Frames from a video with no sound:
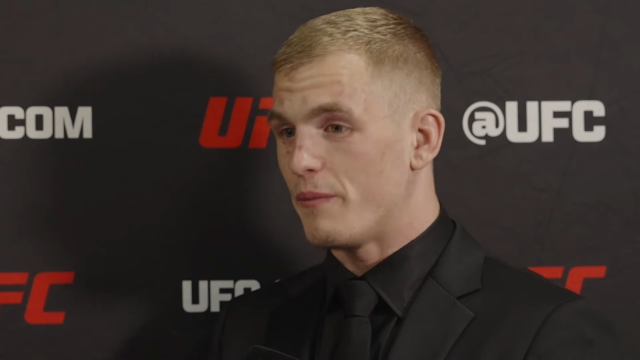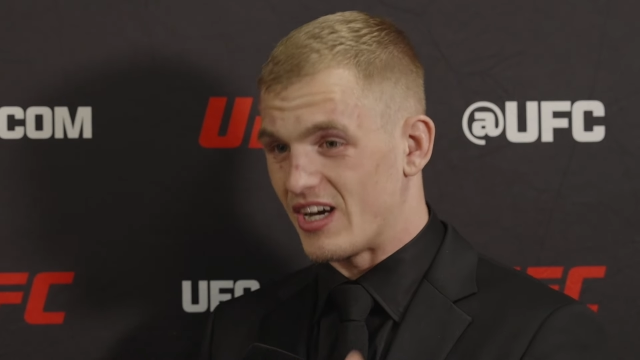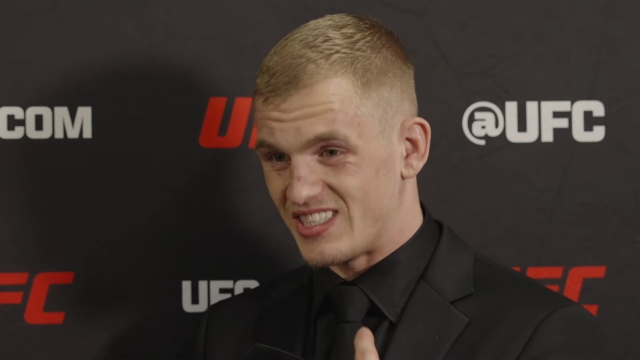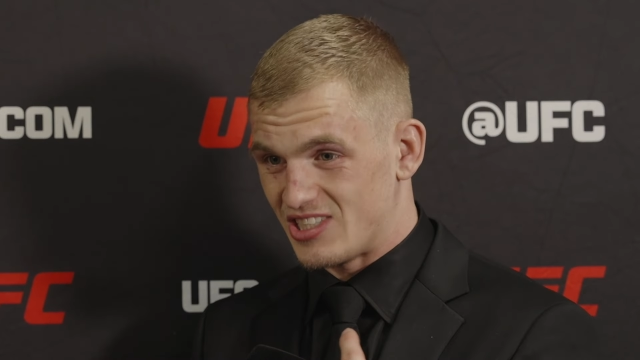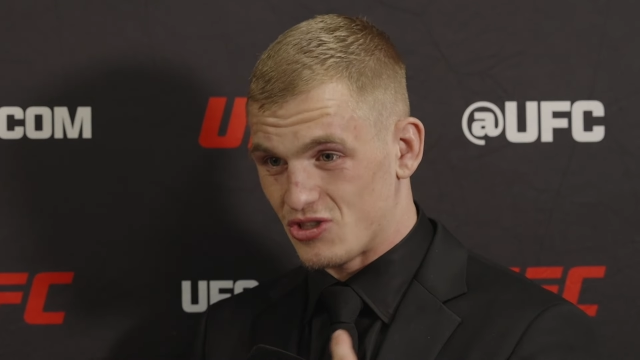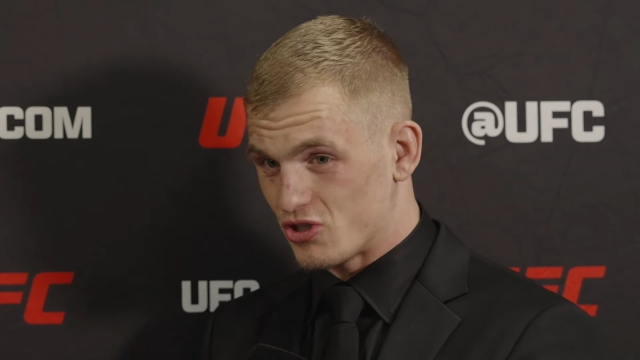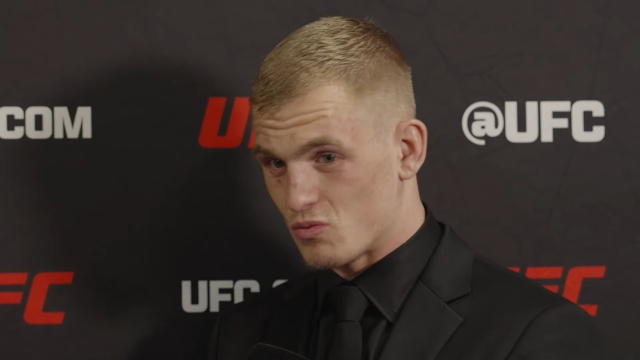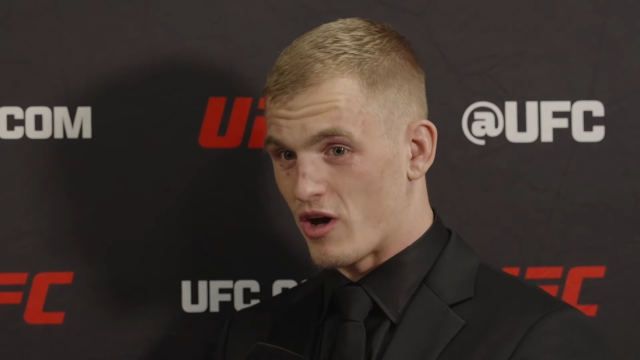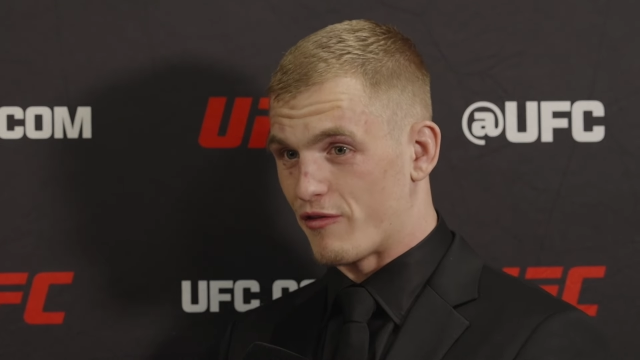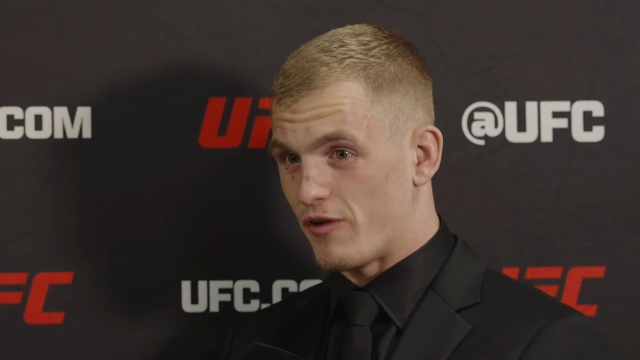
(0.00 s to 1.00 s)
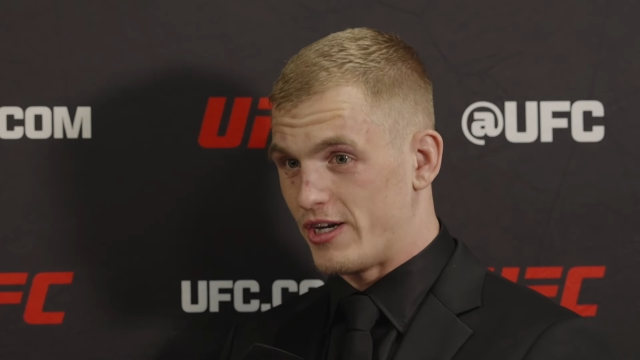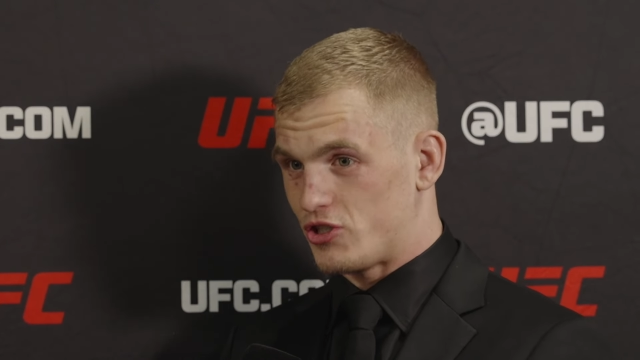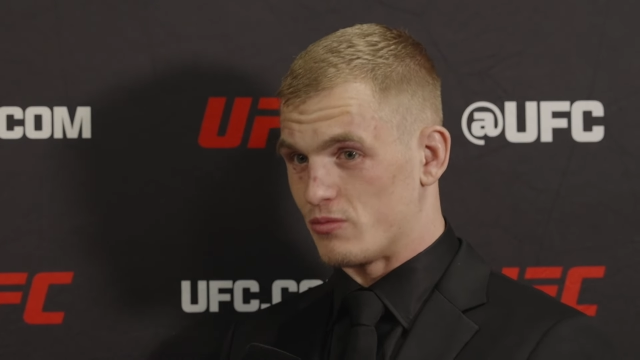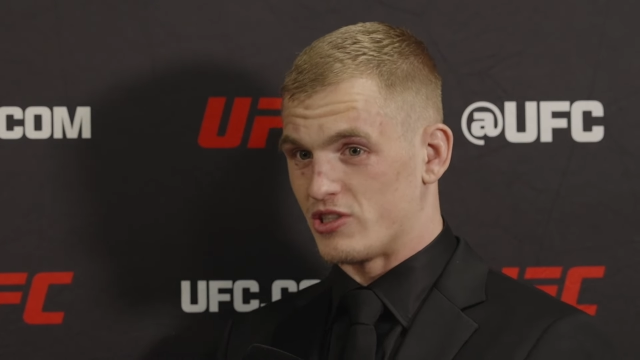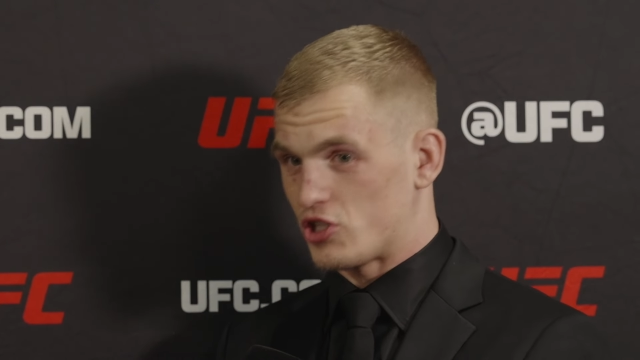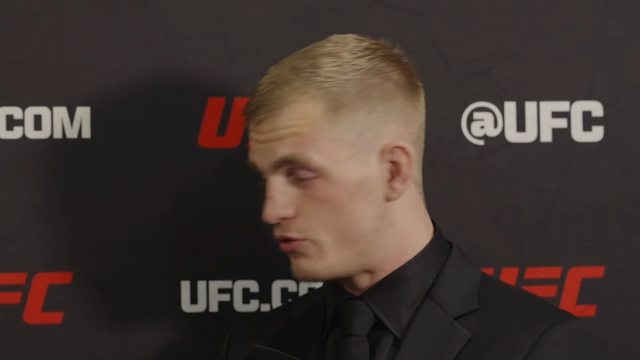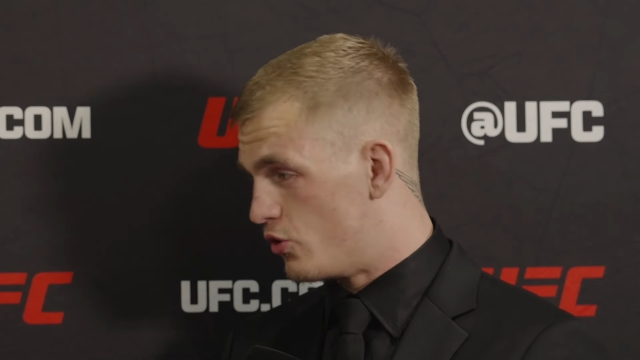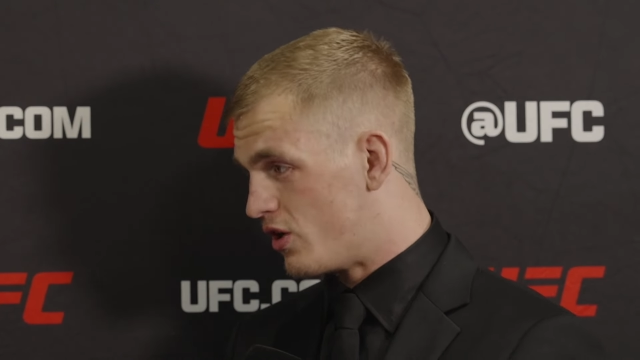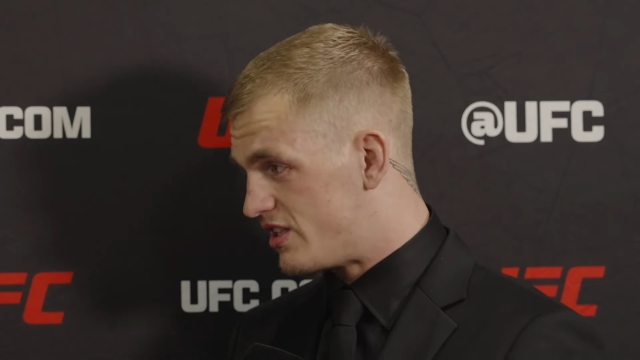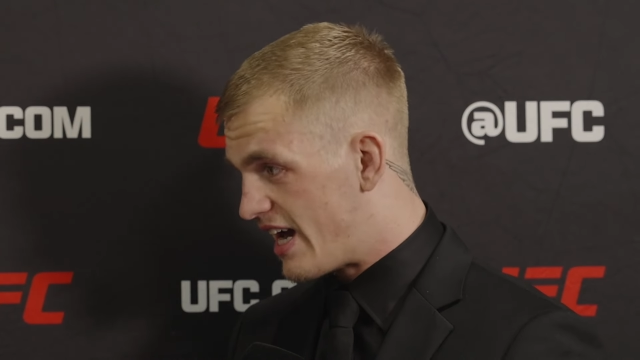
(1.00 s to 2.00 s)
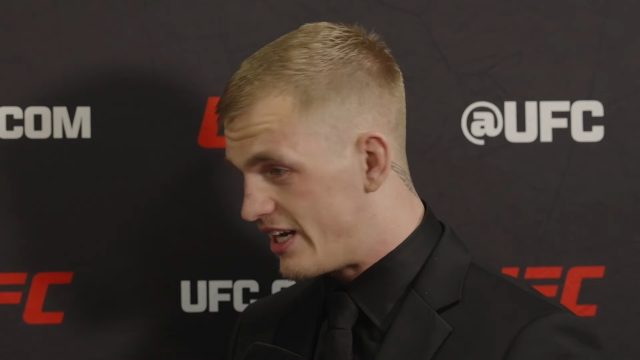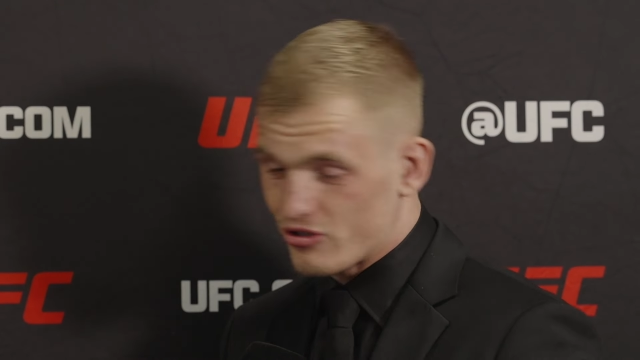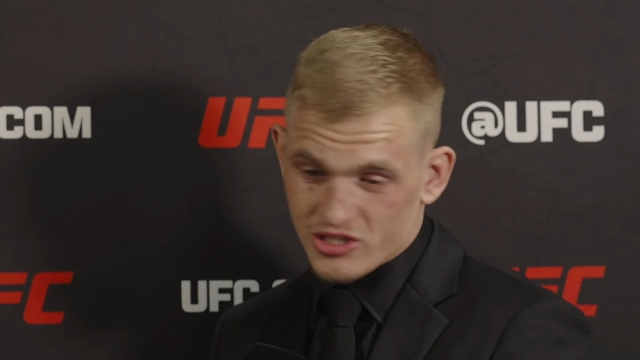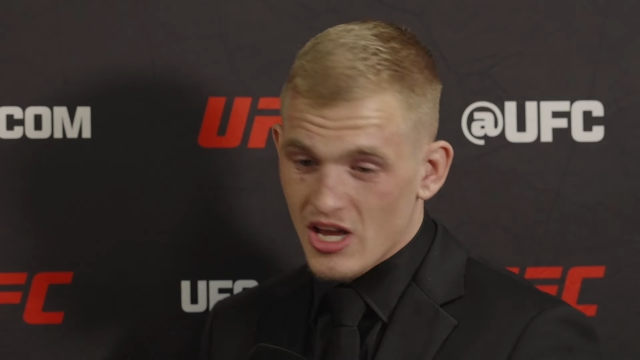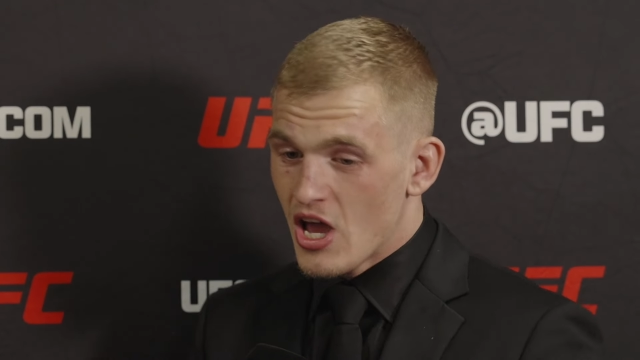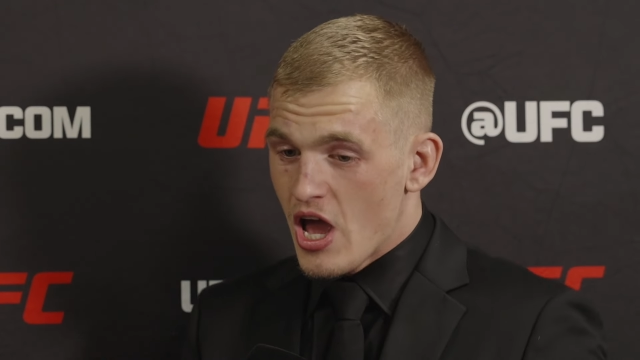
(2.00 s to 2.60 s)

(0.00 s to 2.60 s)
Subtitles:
because he doesn't want to fight someone so young and dangerous.